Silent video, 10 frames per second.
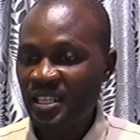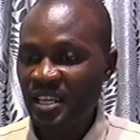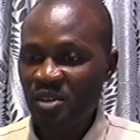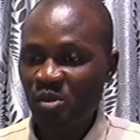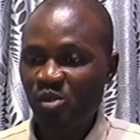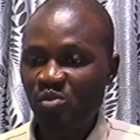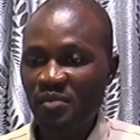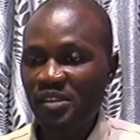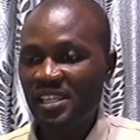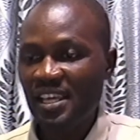news
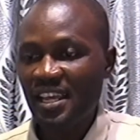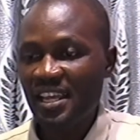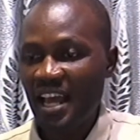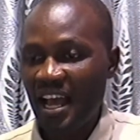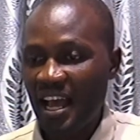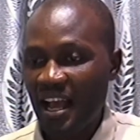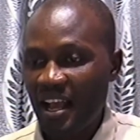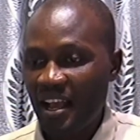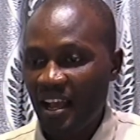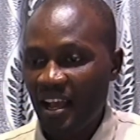where we say, he get
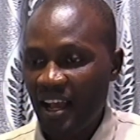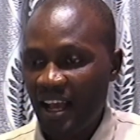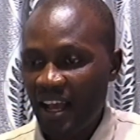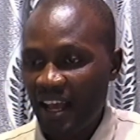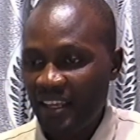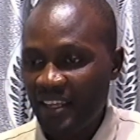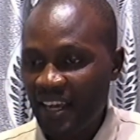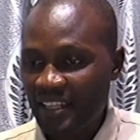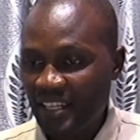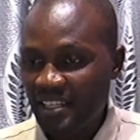a
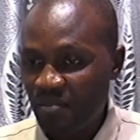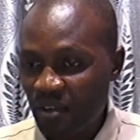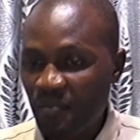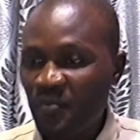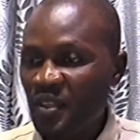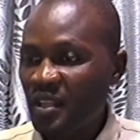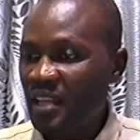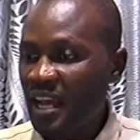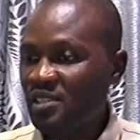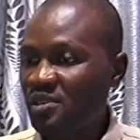CV.
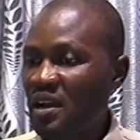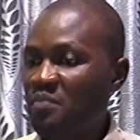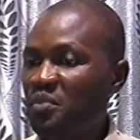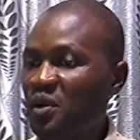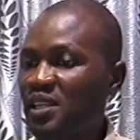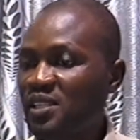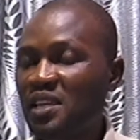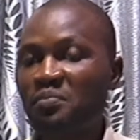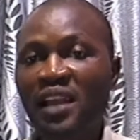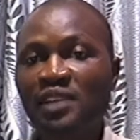Nigerian police,
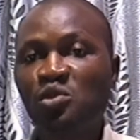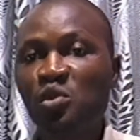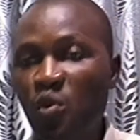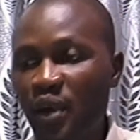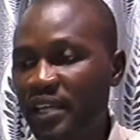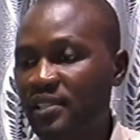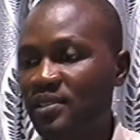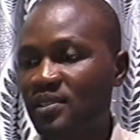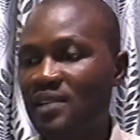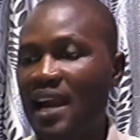they plan 2-week
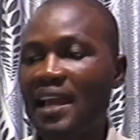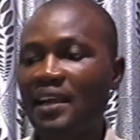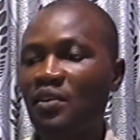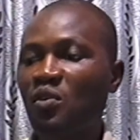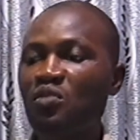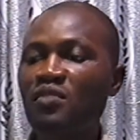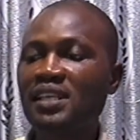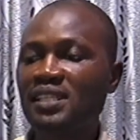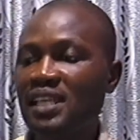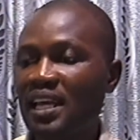strike
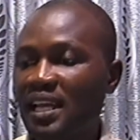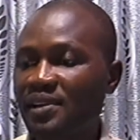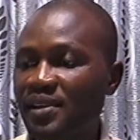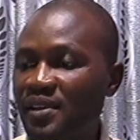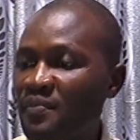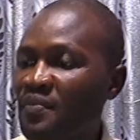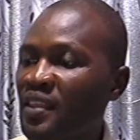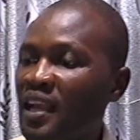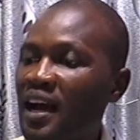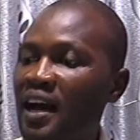over salary
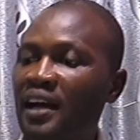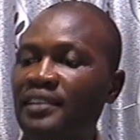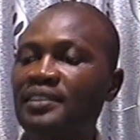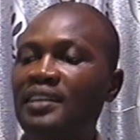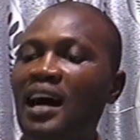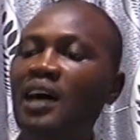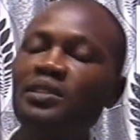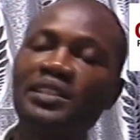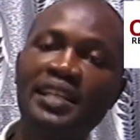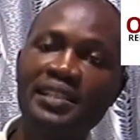and
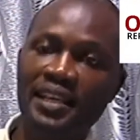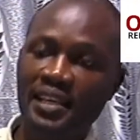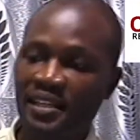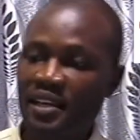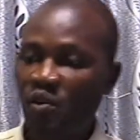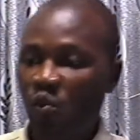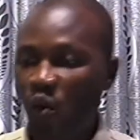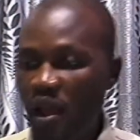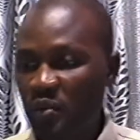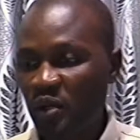outdated
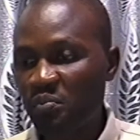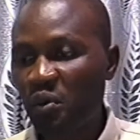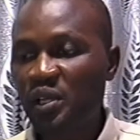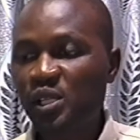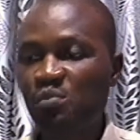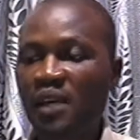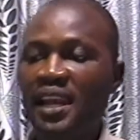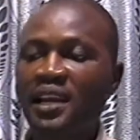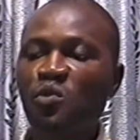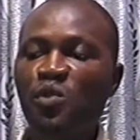weapon.
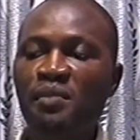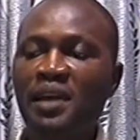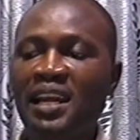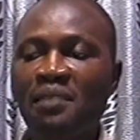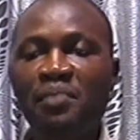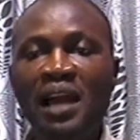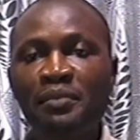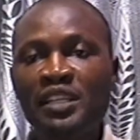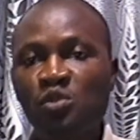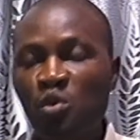Policemen and women are
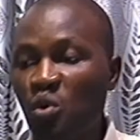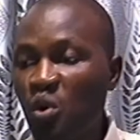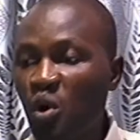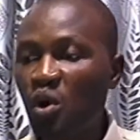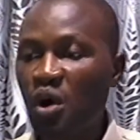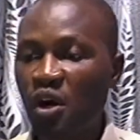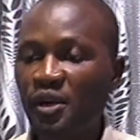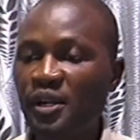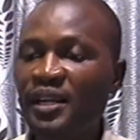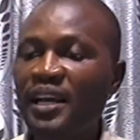planning to go on